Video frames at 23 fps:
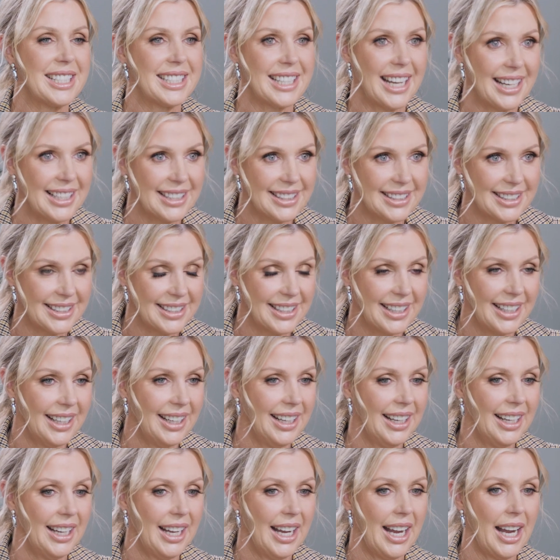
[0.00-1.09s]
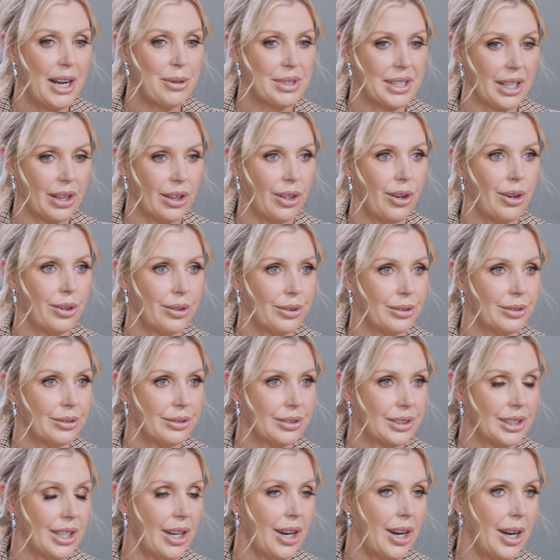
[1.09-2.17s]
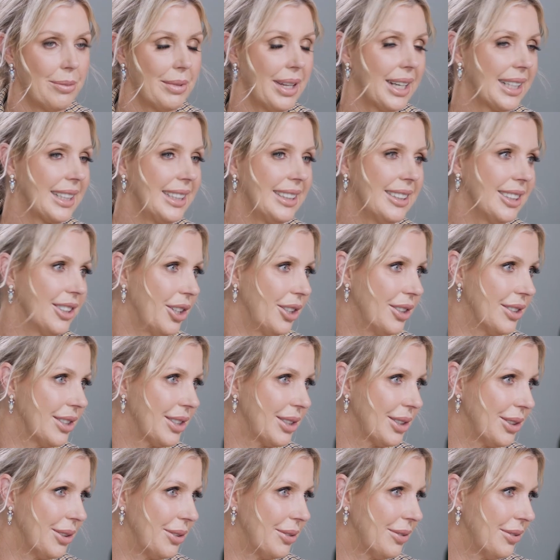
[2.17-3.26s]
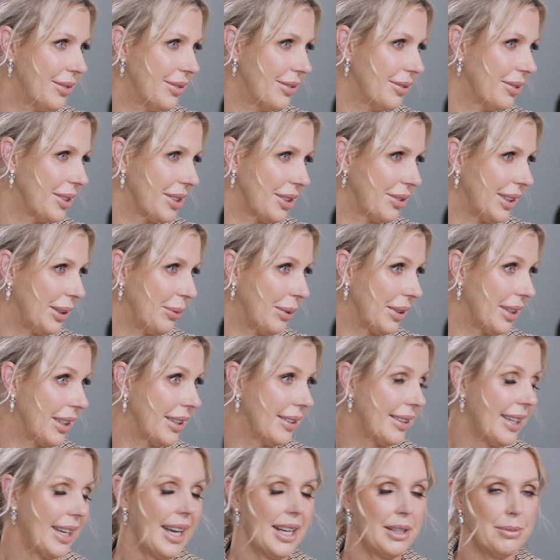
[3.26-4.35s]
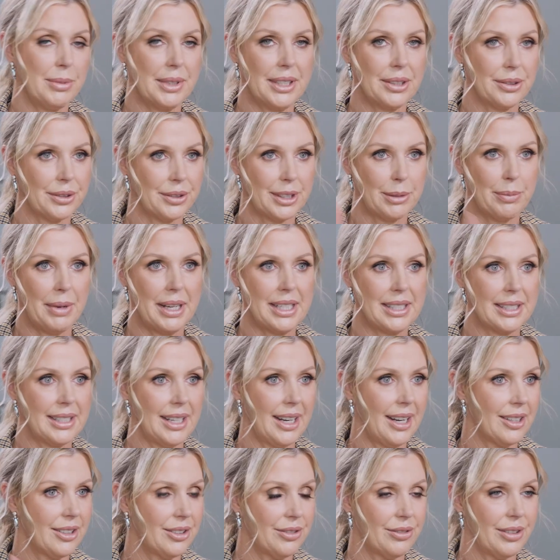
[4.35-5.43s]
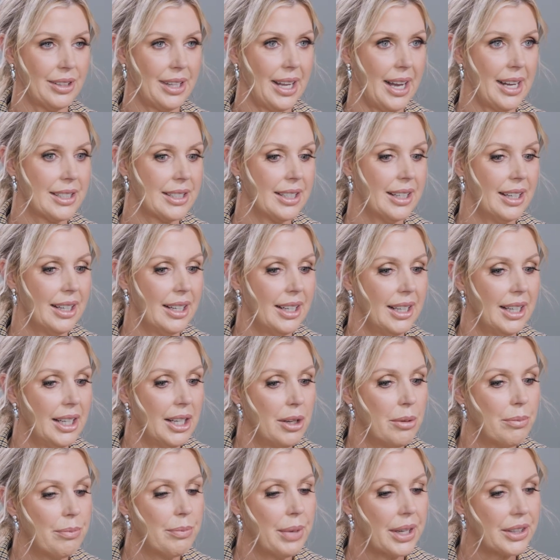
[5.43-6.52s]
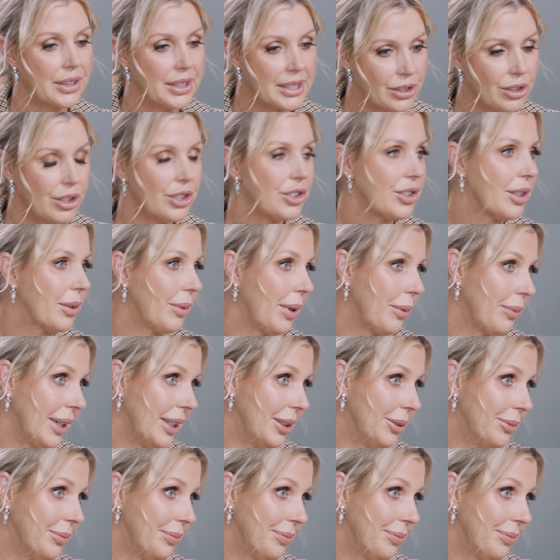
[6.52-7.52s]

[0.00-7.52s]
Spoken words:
days. It was a long time. Lucky I wasn't really with it. They had me all spaced out for that. But the surgery went well